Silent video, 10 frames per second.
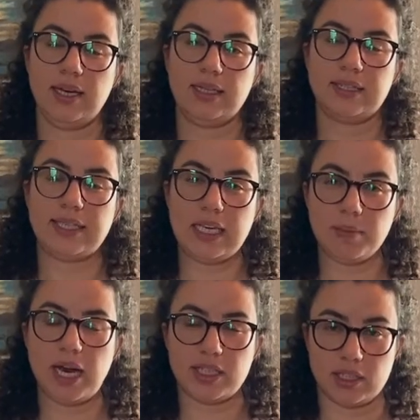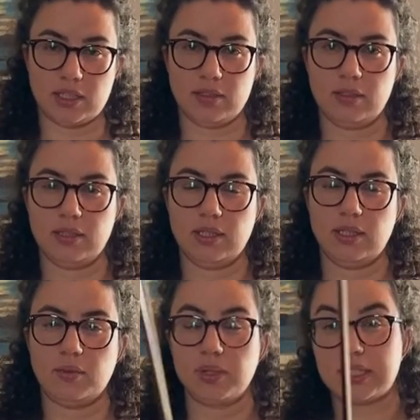The E minor
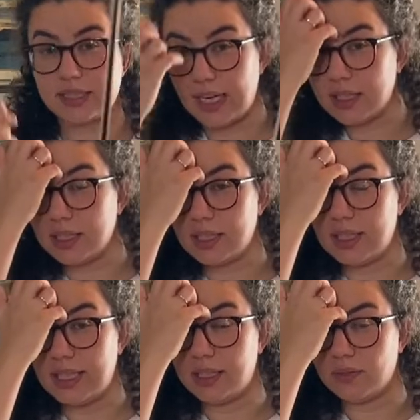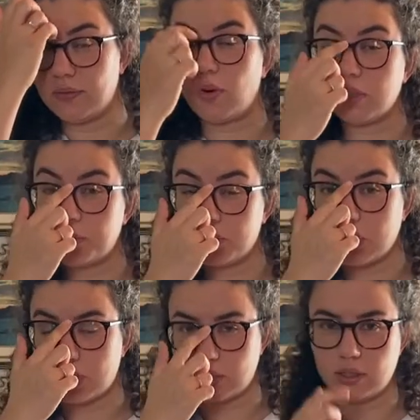will start in 4th
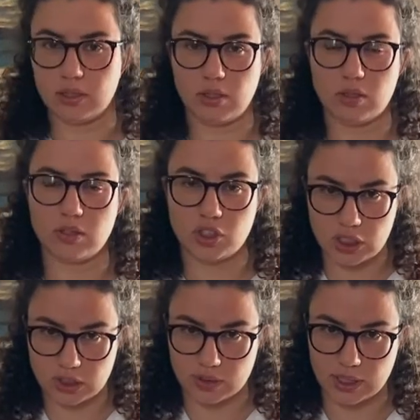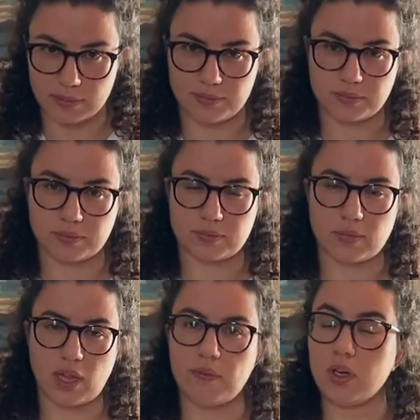position on the G string.
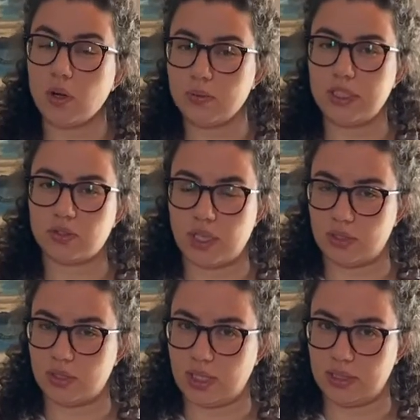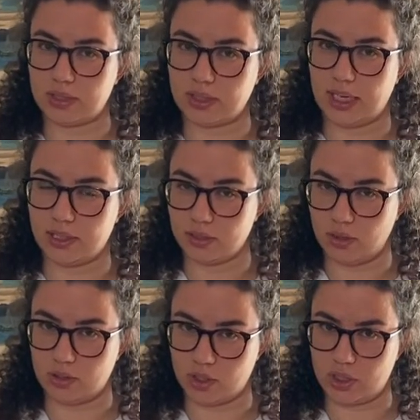We always try to start the scales
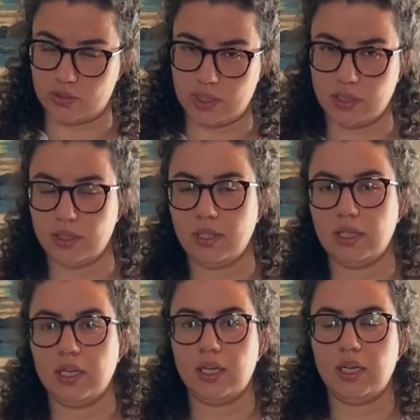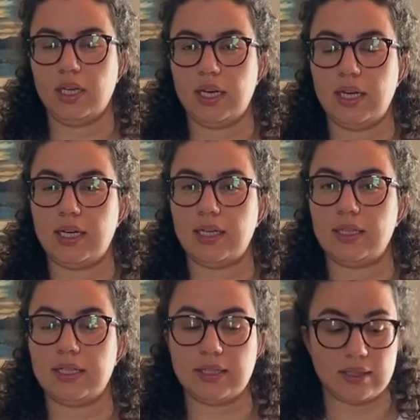on the G string.
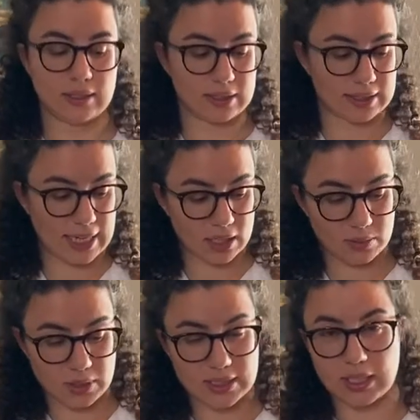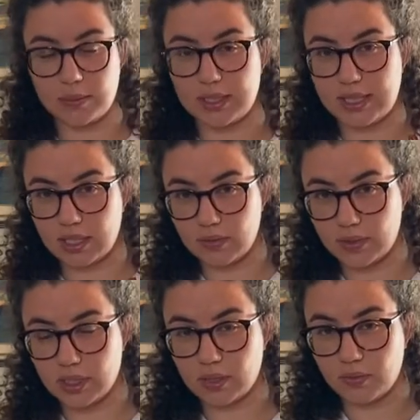The second is going to be 2nd
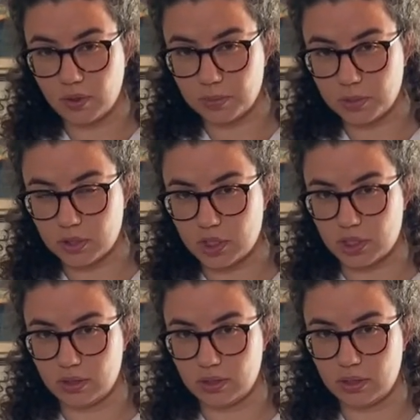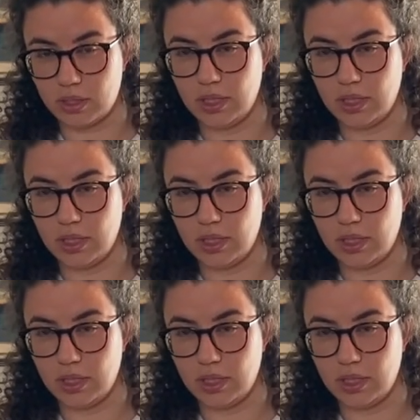finger, 4th position.